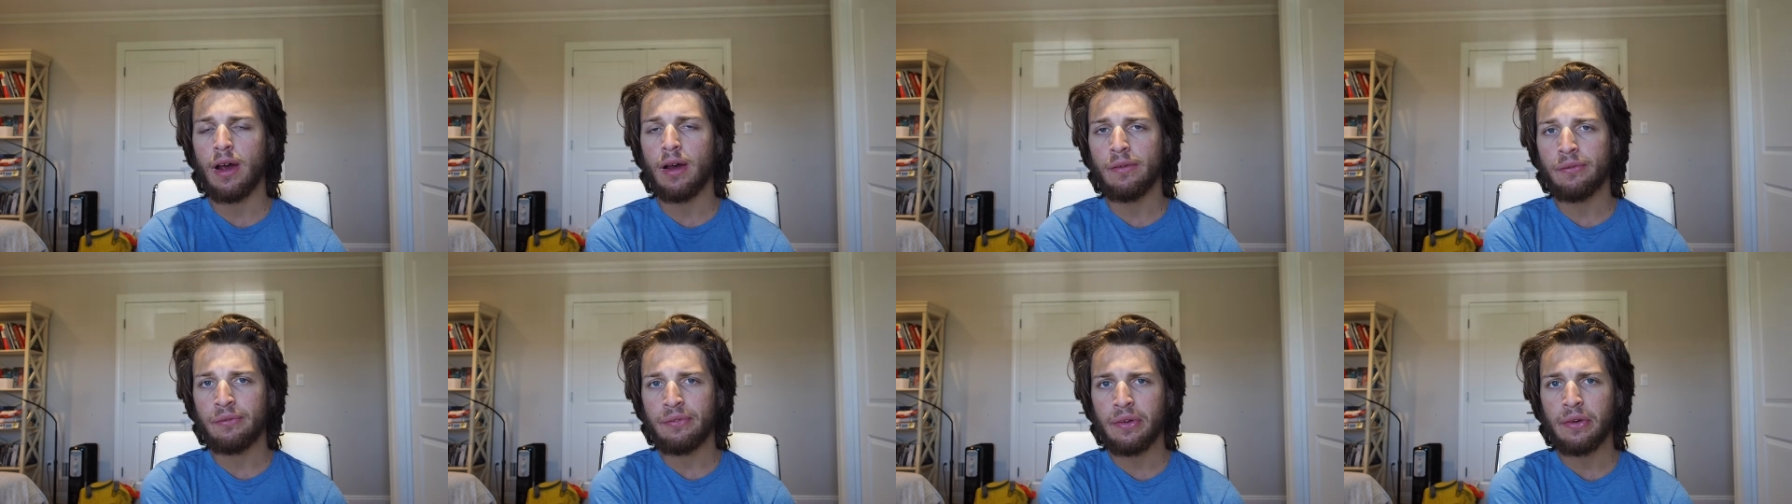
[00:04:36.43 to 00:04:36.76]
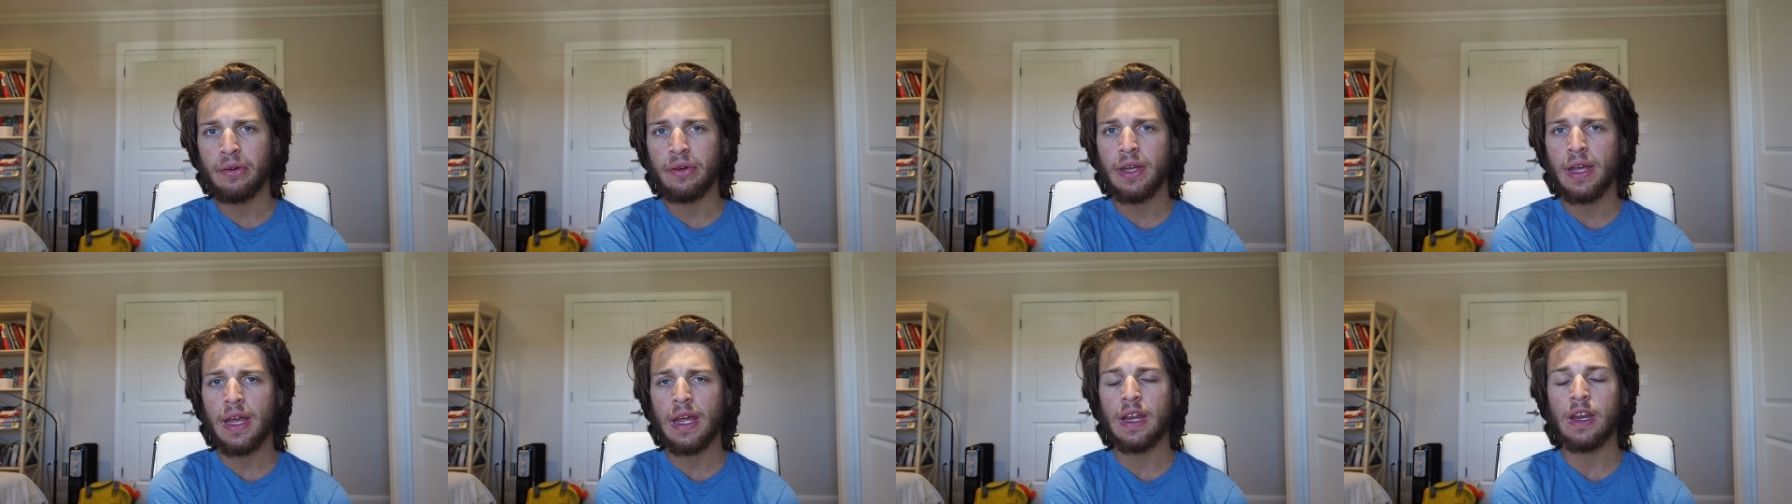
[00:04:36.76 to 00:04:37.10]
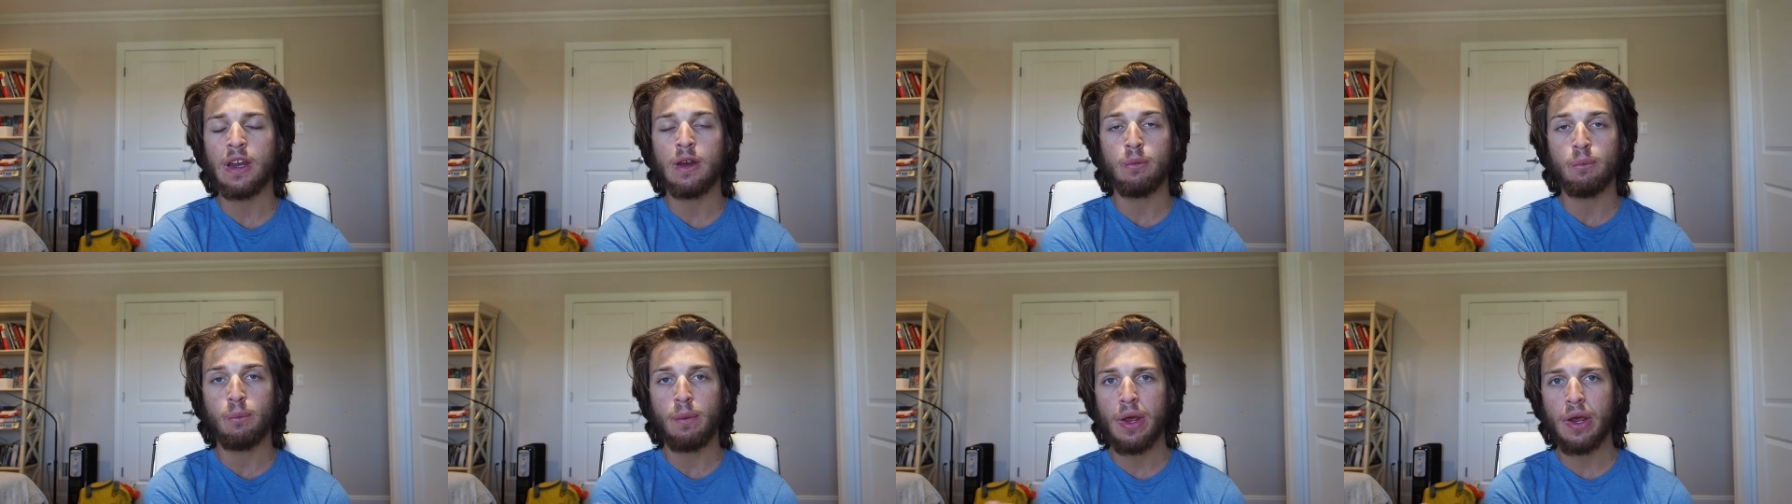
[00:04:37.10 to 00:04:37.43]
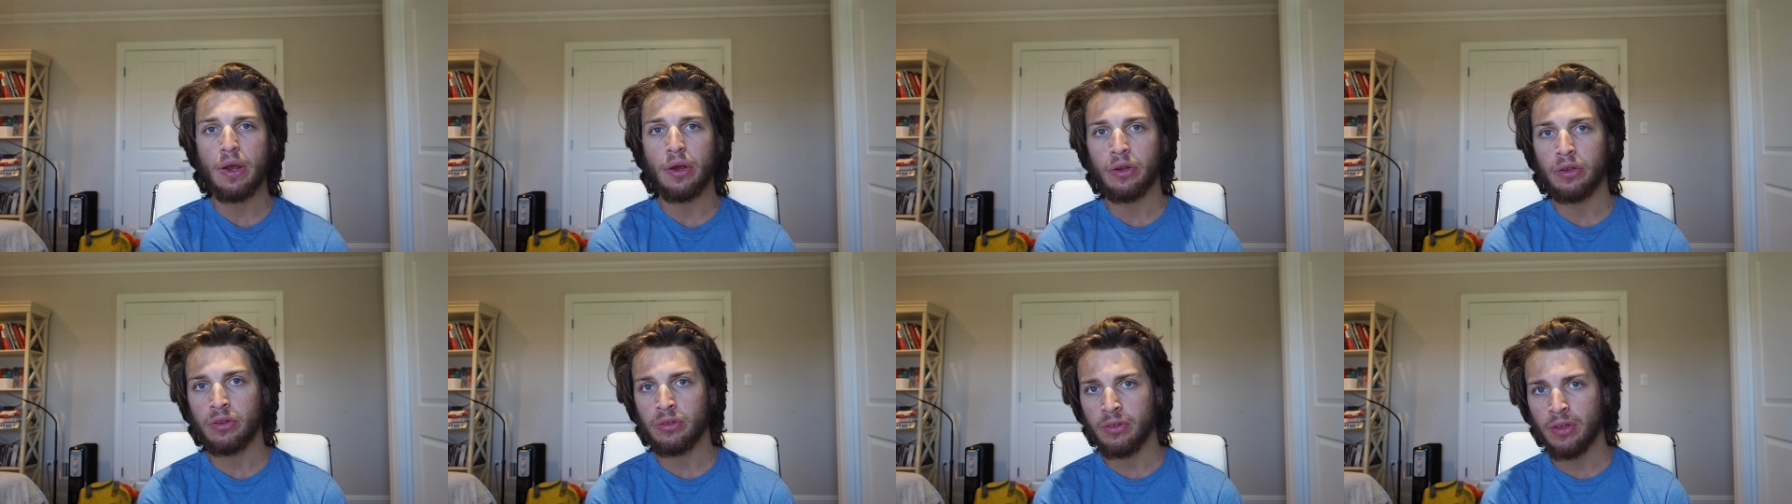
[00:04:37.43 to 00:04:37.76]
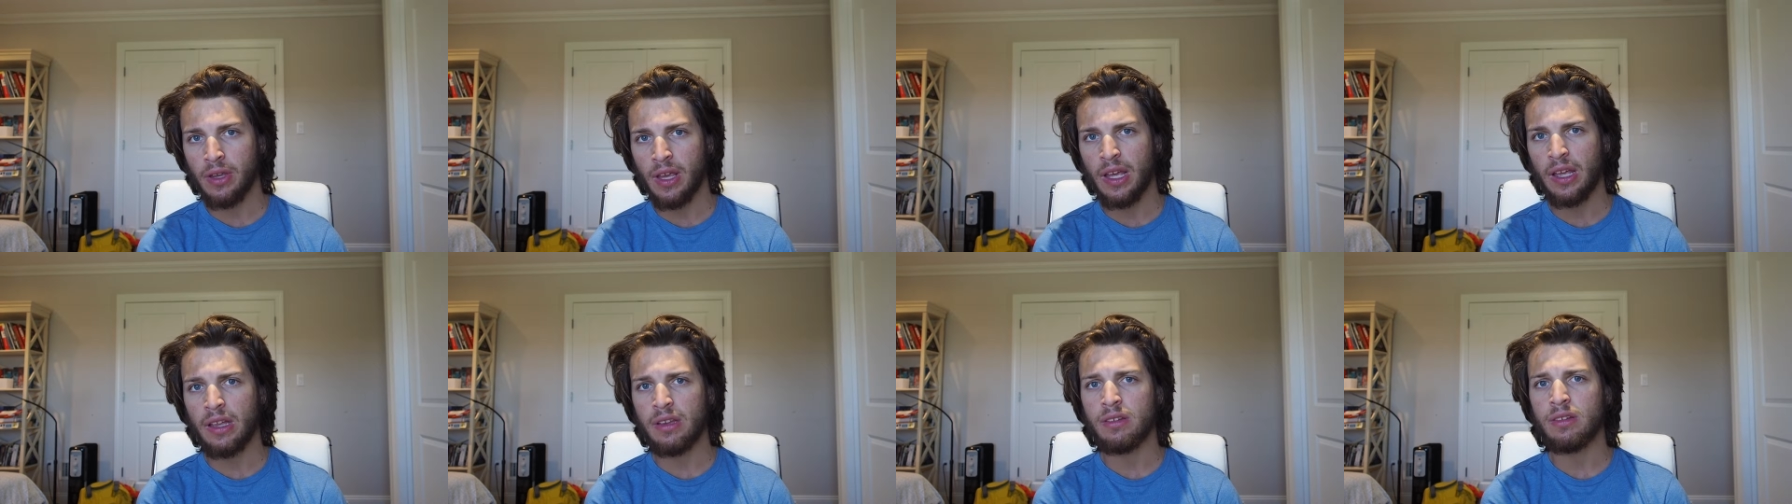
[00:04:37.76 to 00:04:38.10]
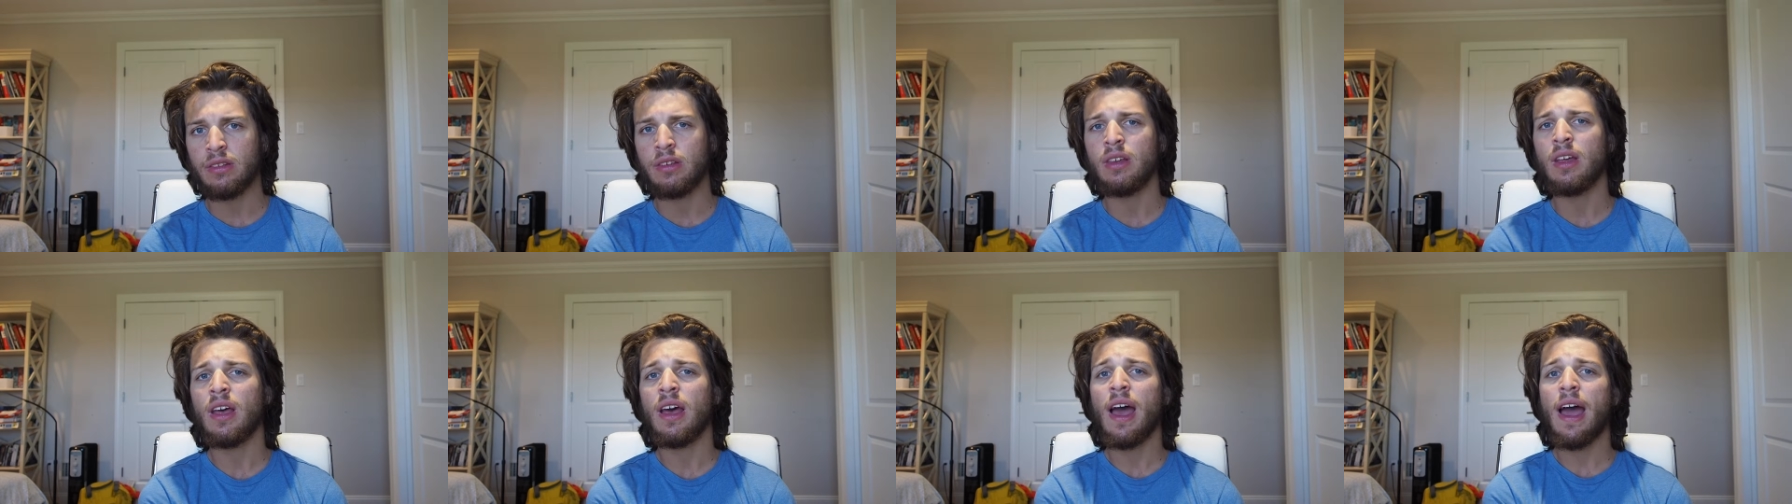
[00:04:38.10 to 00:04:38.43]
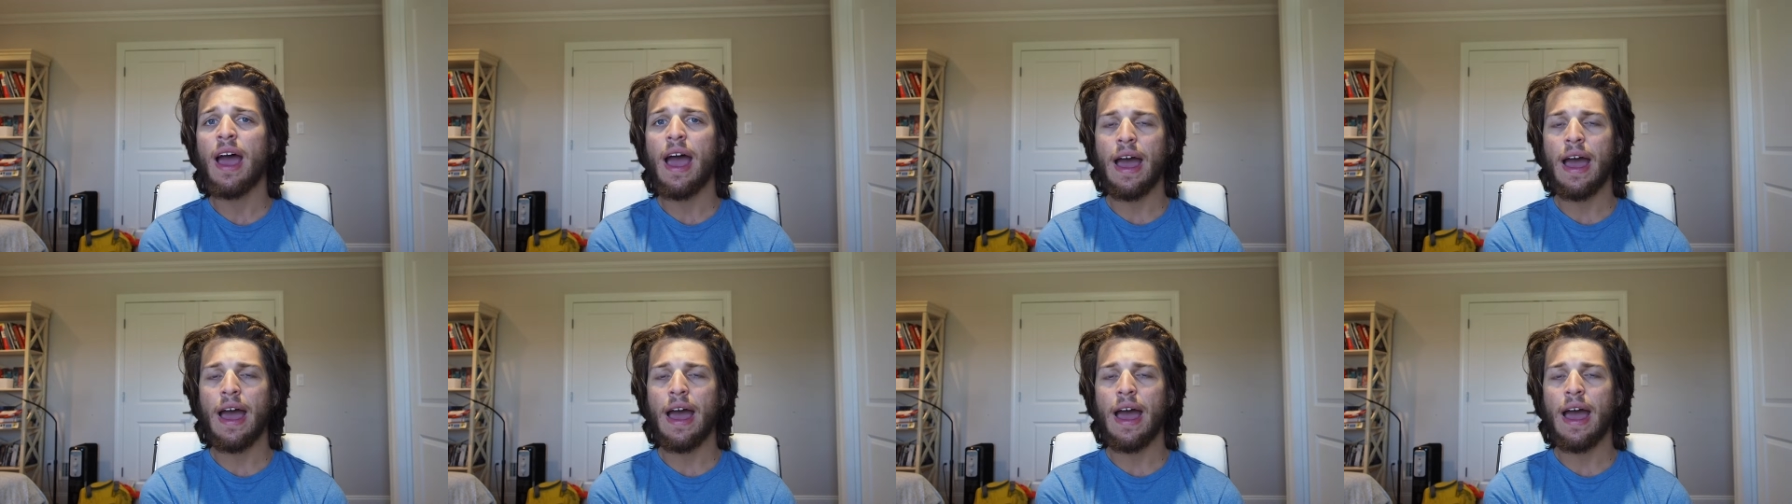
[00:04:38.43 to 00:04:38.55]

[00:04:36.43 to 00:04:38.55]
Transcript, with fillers: affiliated Mary Jane's